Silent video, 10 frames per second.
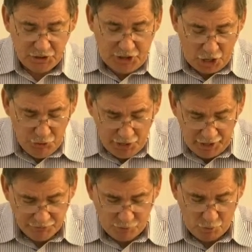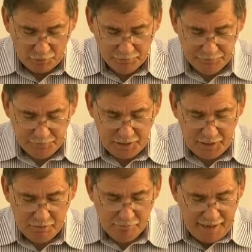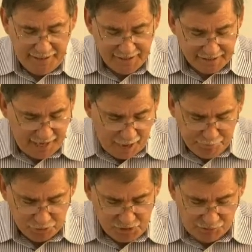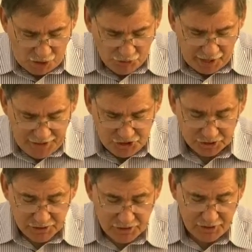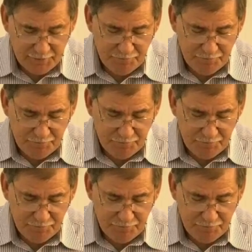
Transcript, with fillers: Go therefore, make disciples of all nations,